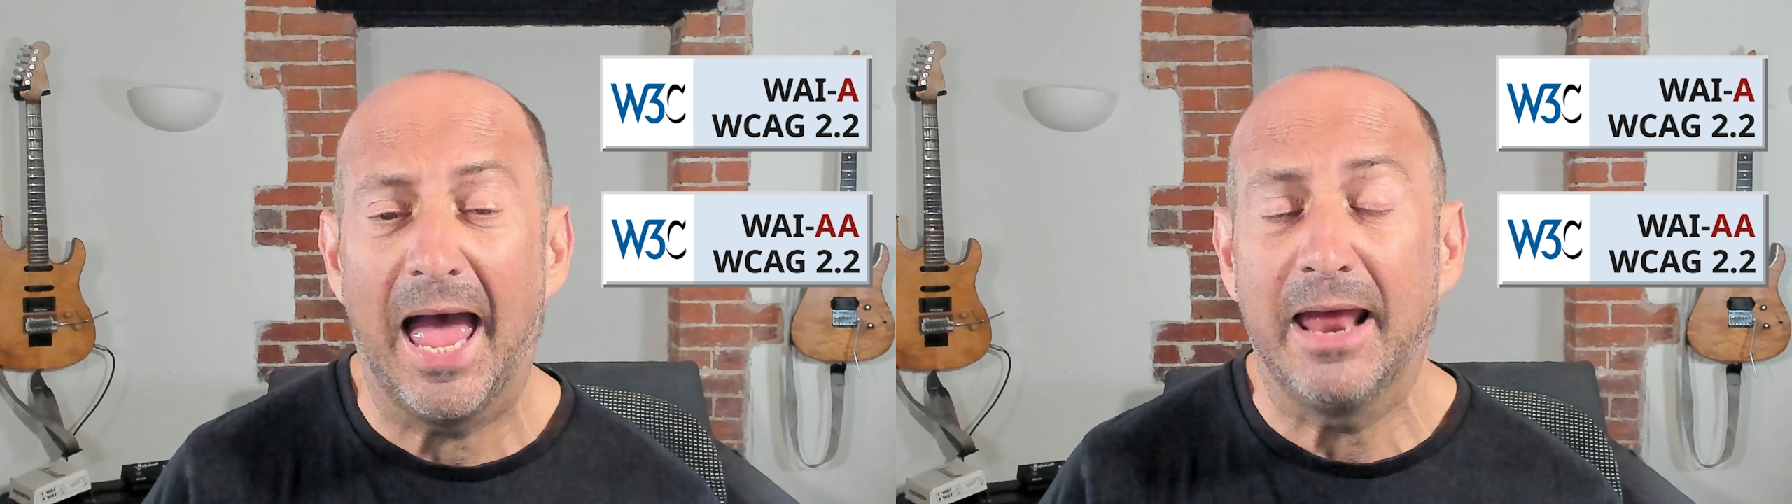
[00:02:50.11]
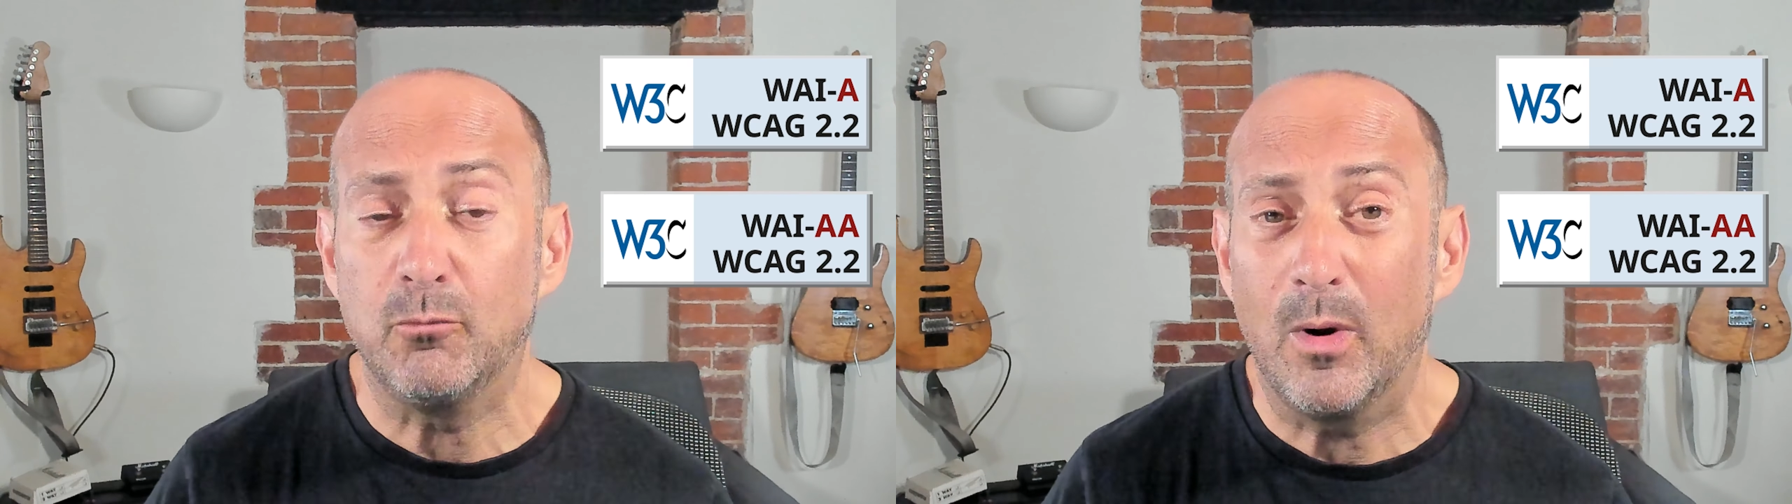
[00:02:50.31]

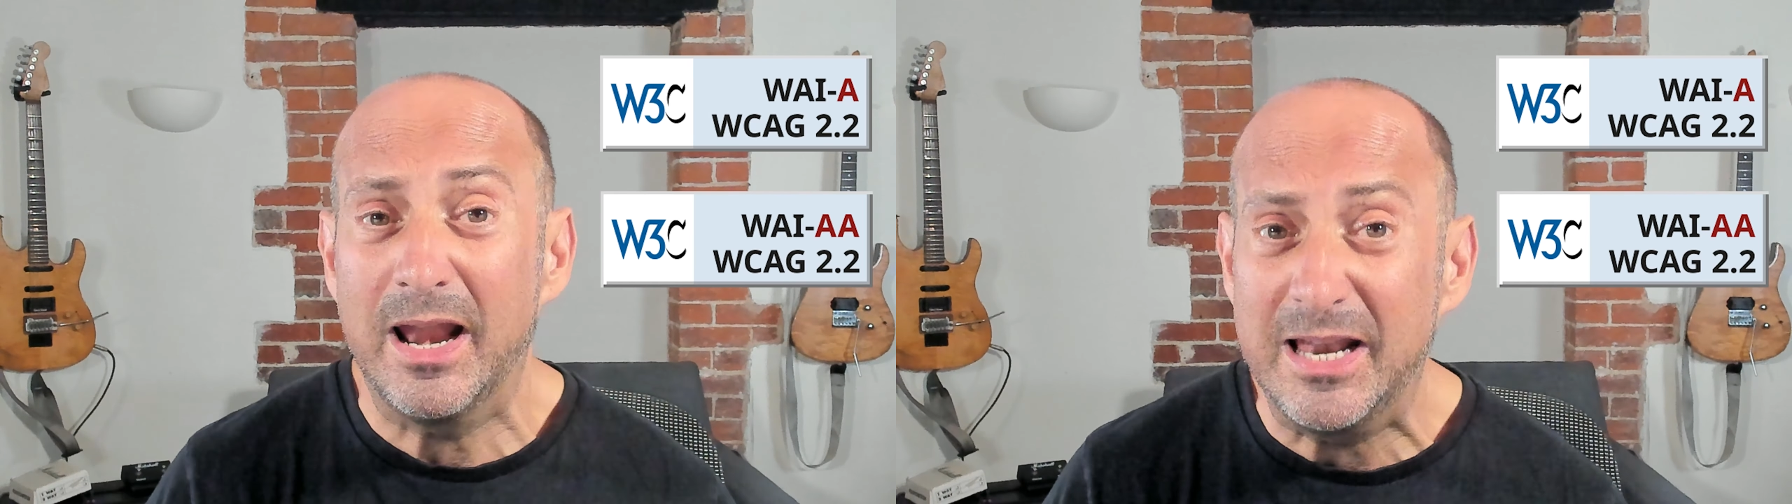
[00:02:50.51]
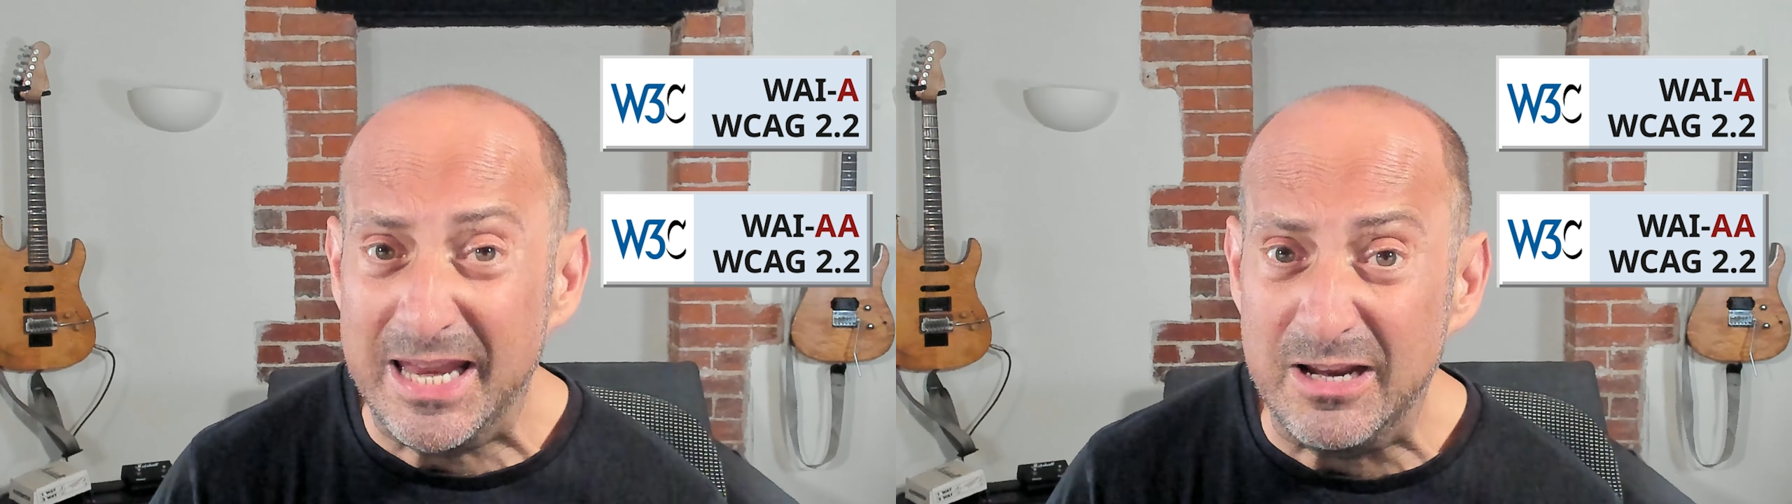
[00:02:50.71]
and where
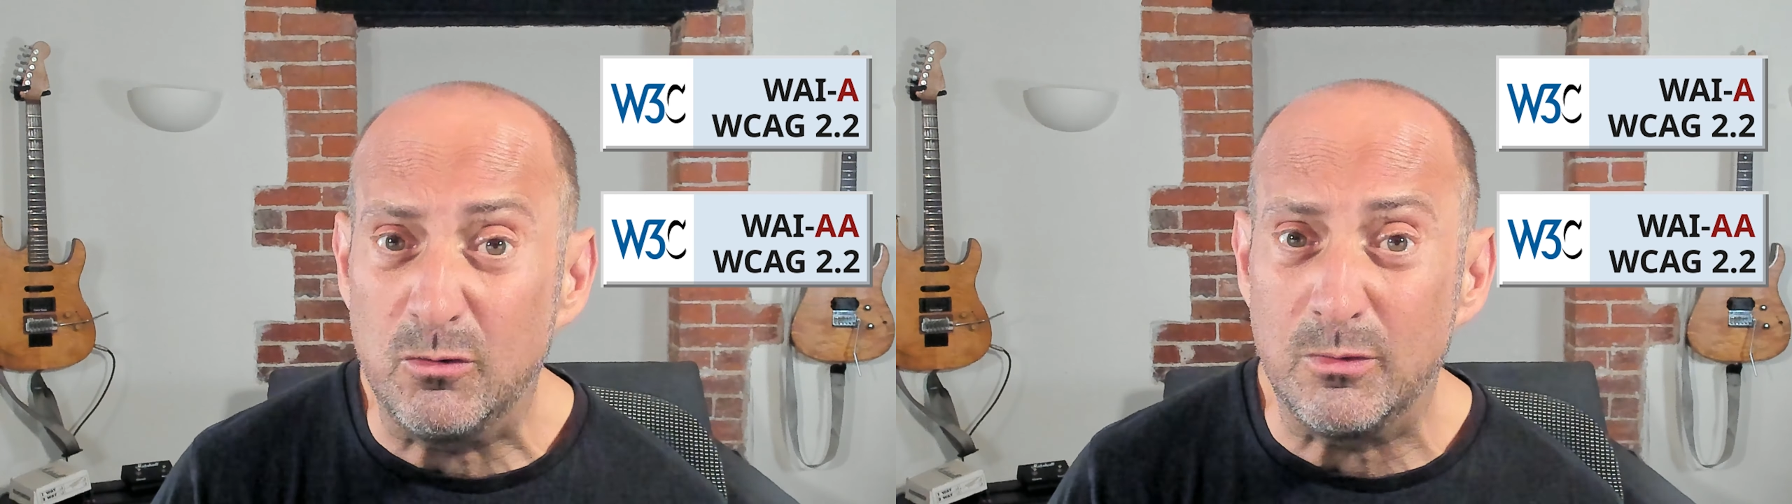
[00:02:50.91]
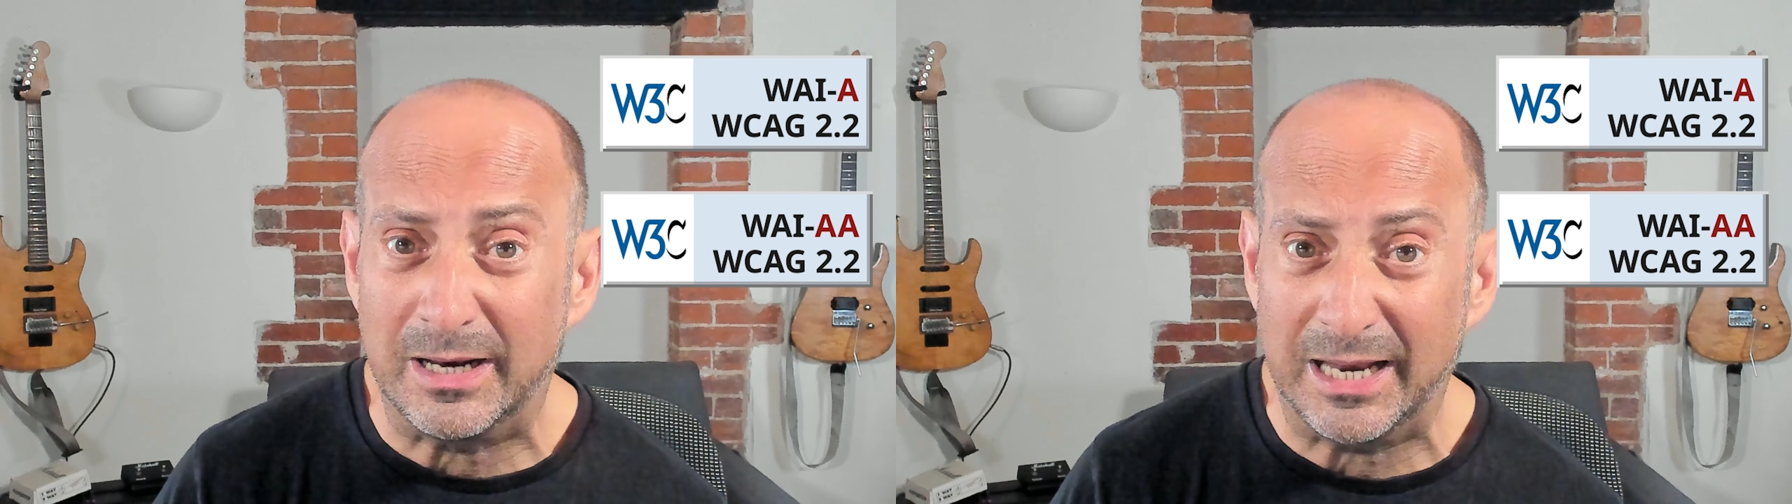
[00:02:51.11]

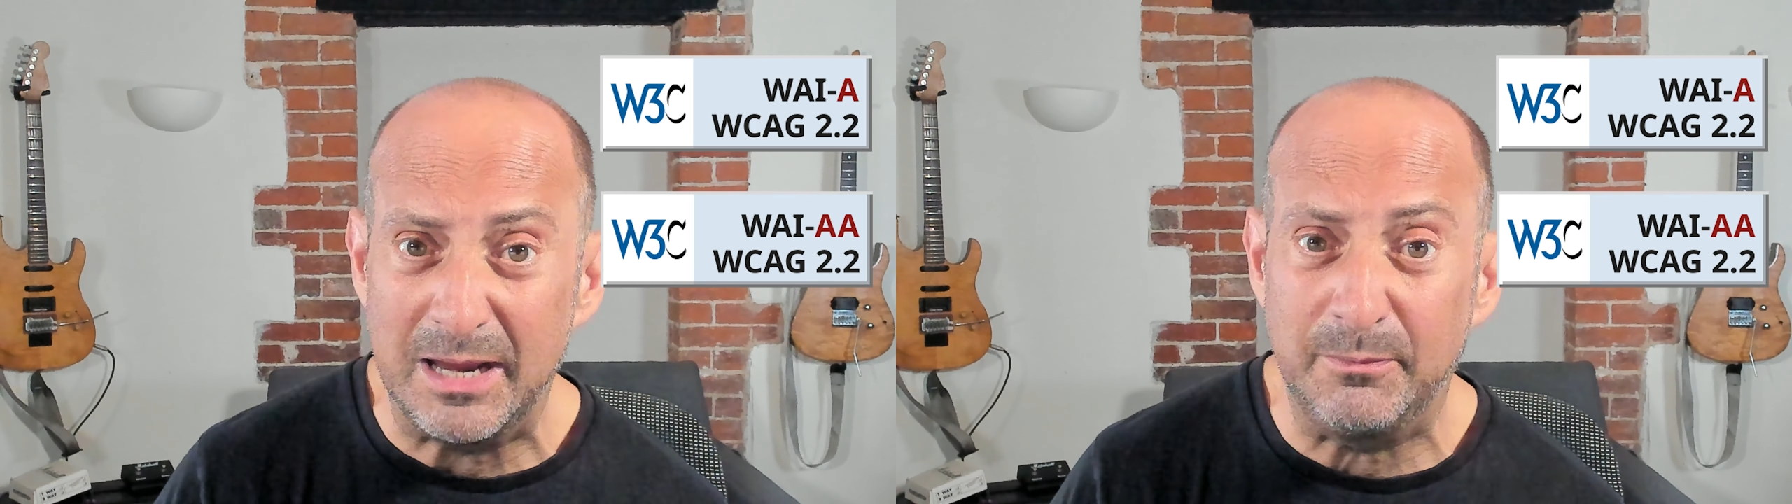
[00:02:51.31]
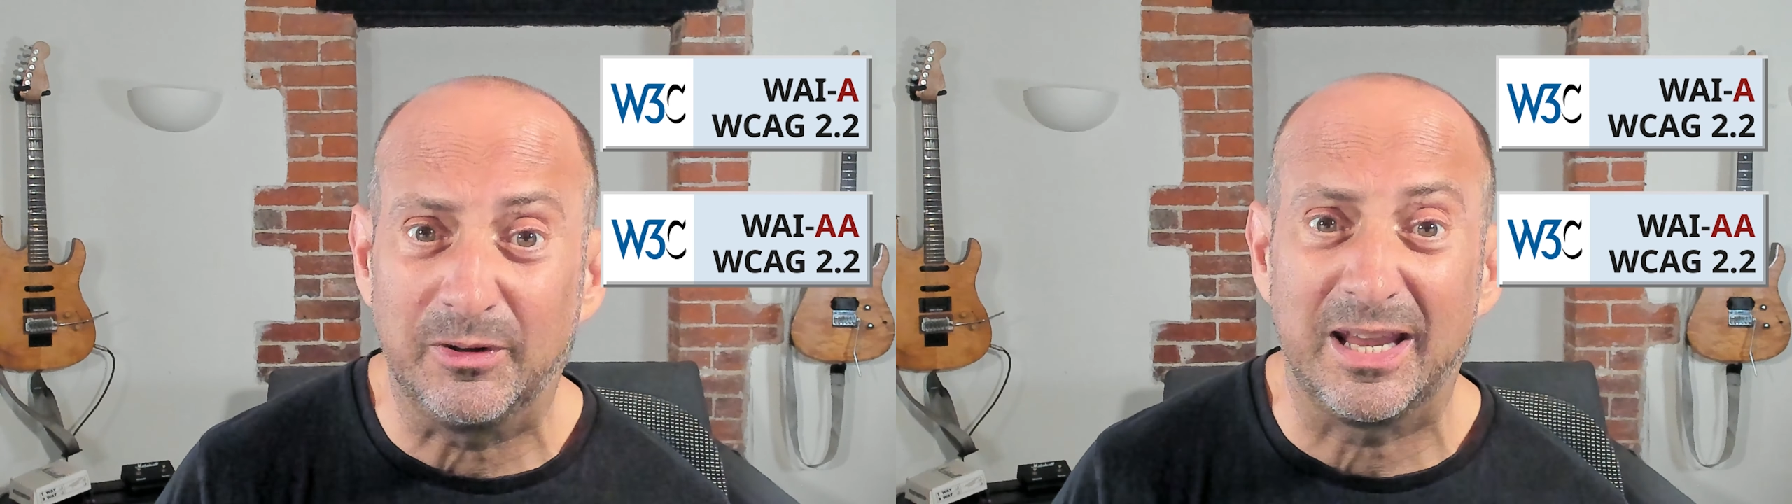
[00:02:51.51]
legal
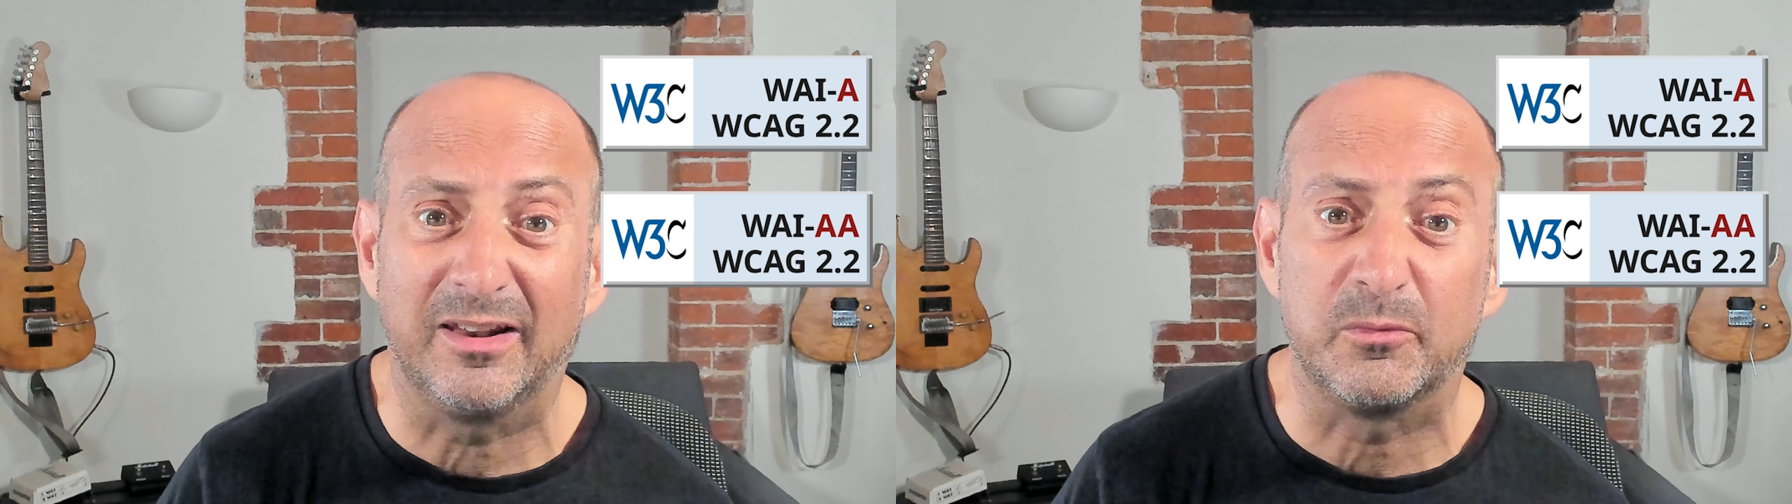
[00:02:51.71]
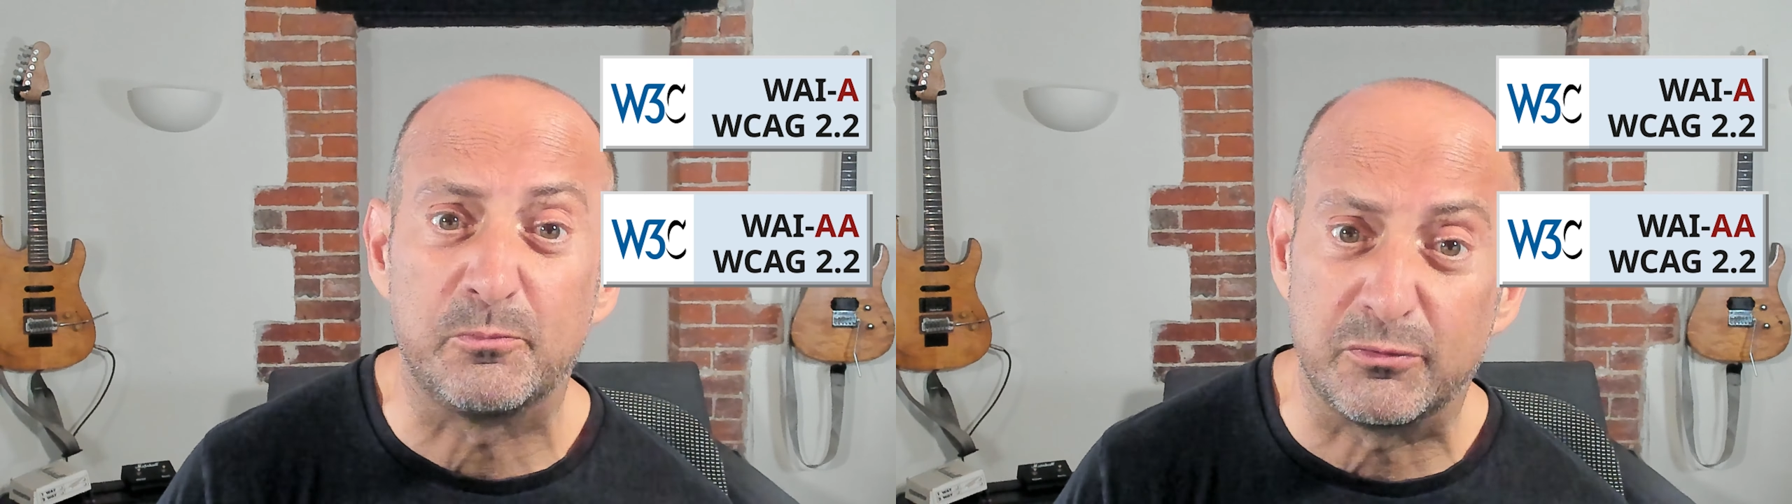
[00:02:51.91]
claims against